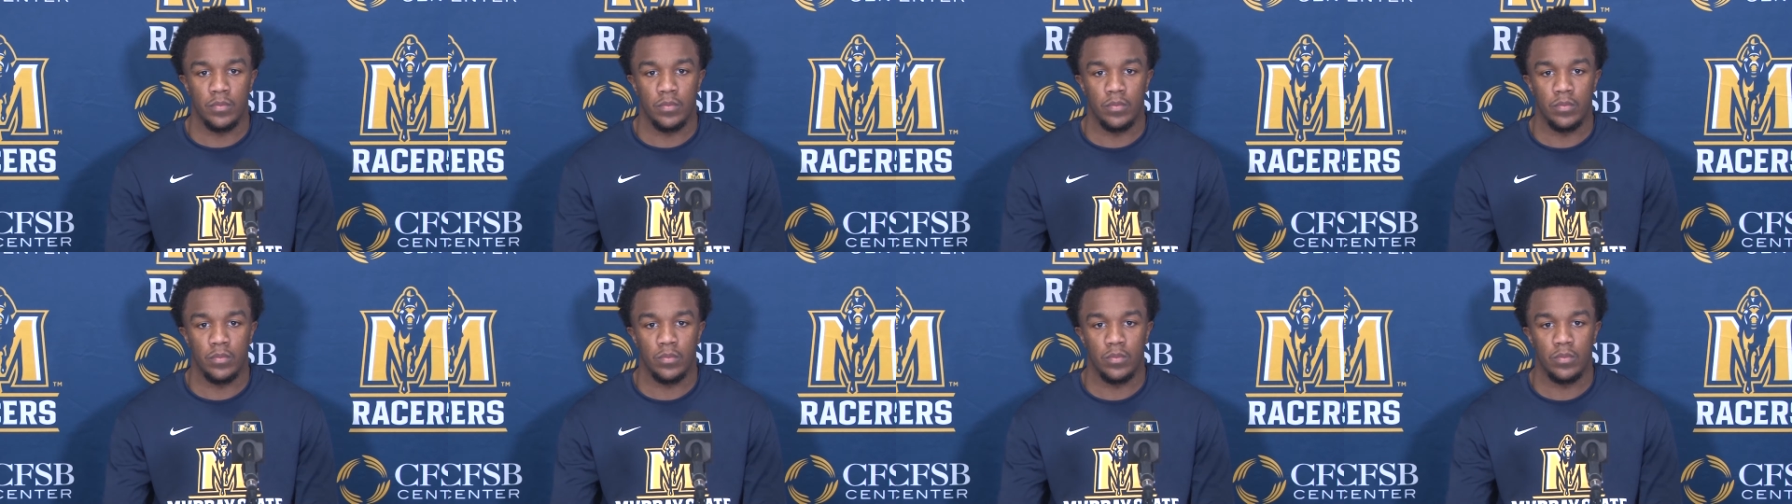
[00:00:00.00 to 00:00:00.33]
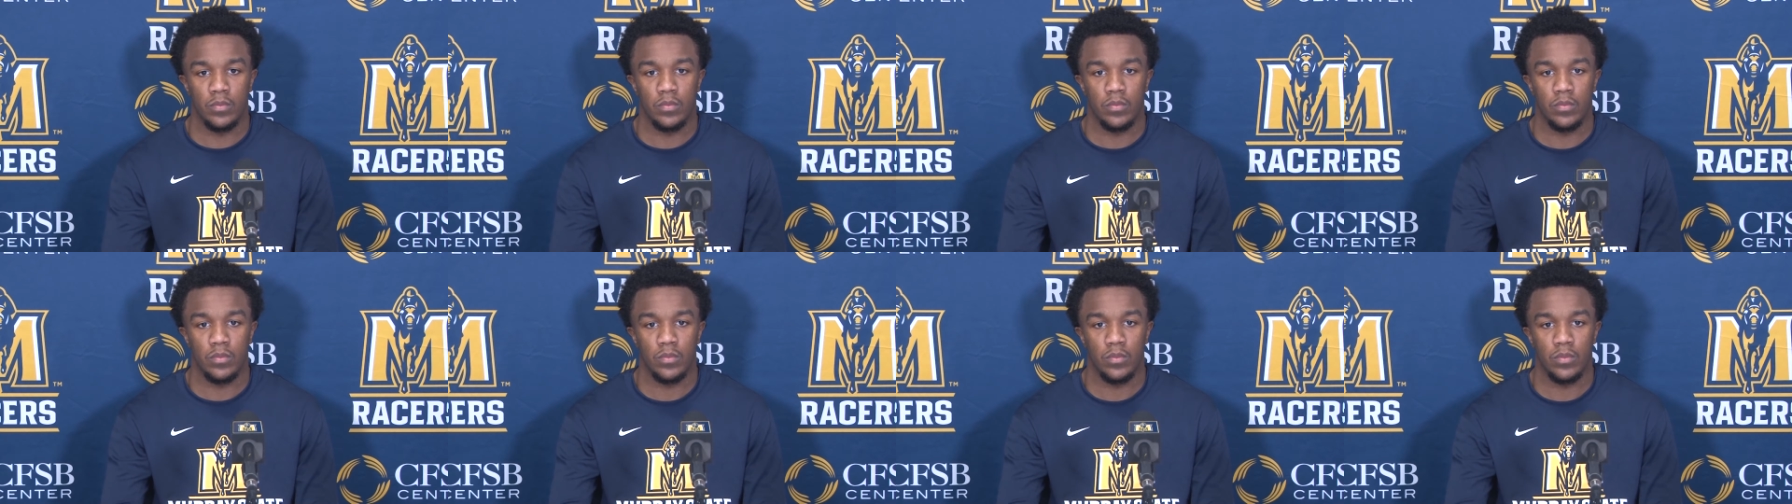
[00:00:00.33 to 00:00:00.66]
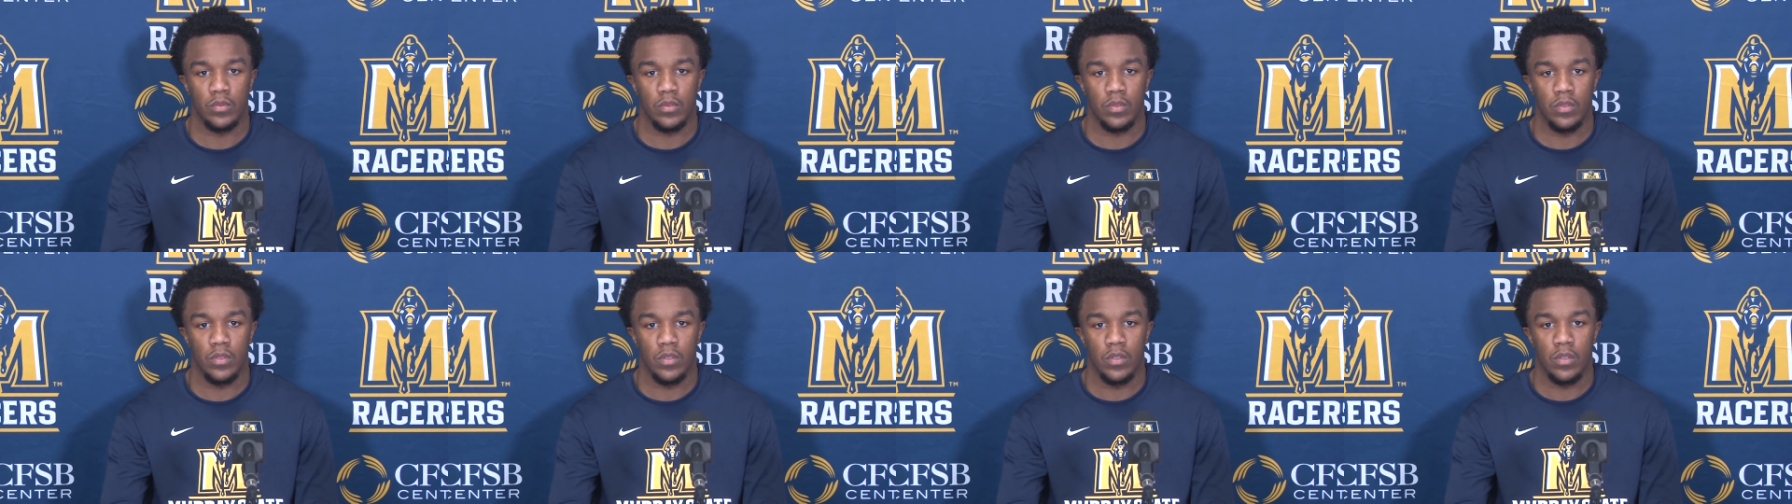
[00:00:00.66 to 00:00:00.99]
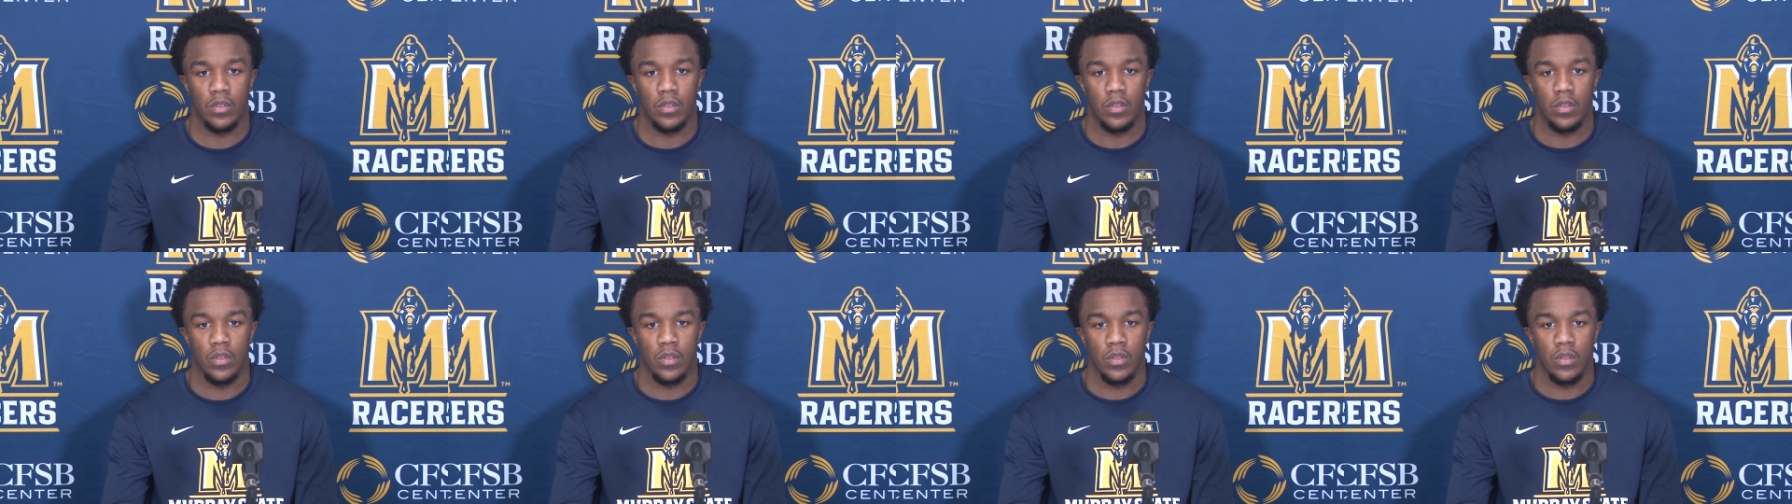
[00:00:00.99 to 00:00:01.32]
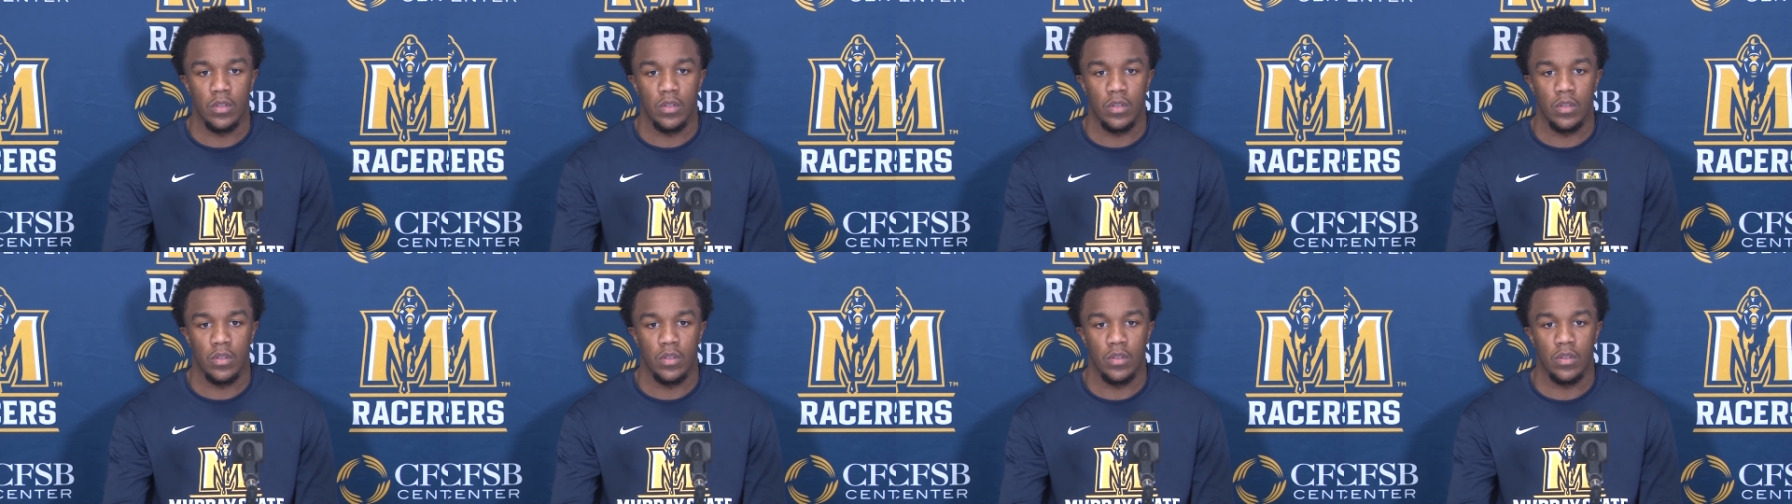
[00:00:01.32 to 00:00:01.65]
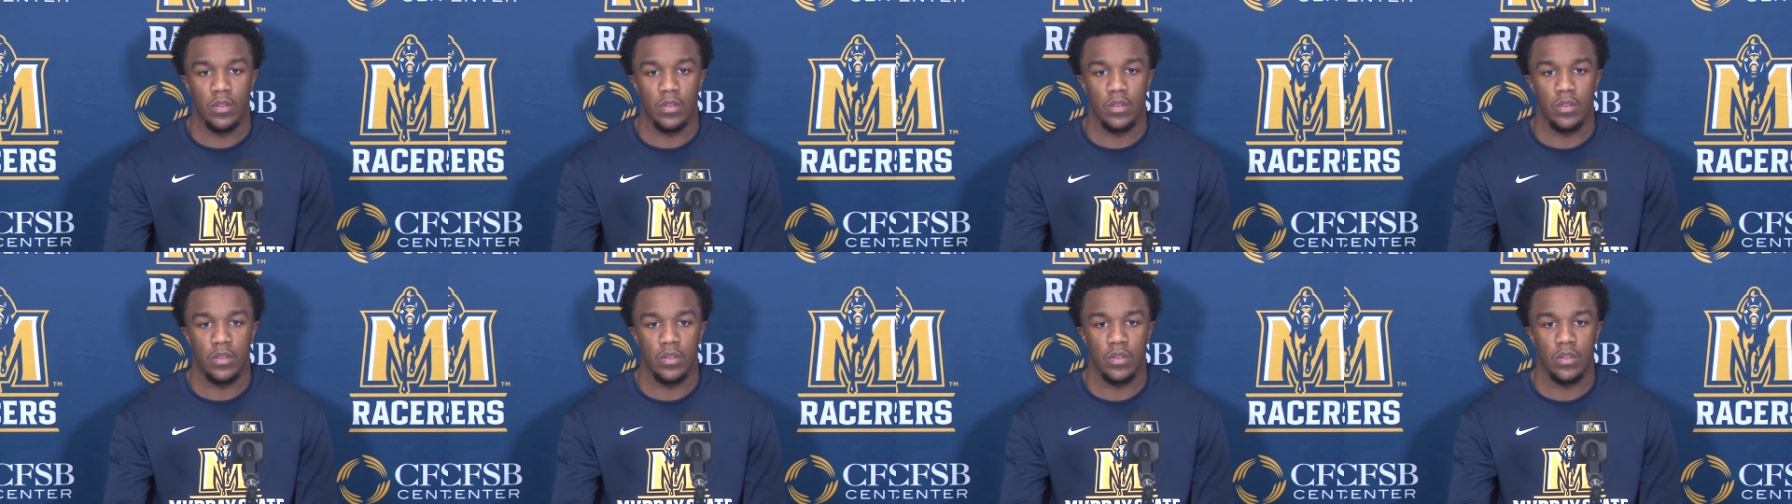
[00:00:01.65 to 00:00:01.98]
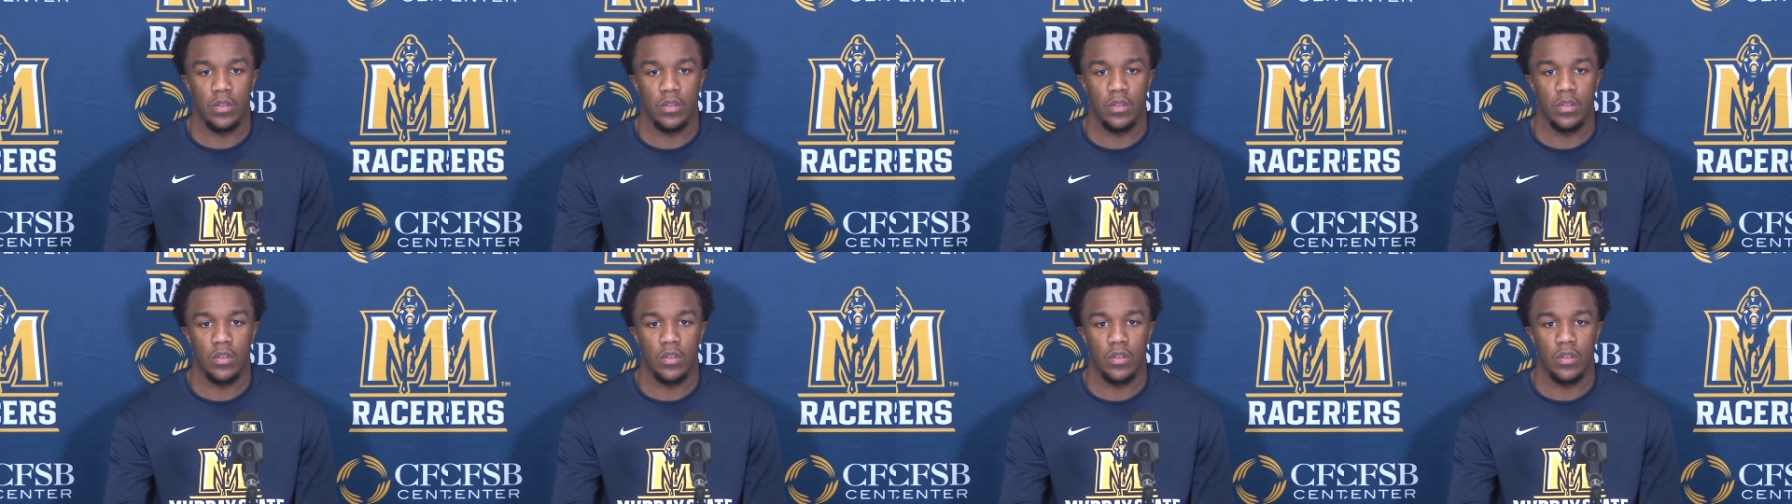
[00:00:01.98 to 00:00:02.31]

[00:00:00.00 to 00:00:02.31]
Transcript: Obviously, you had all your 21 in the second half.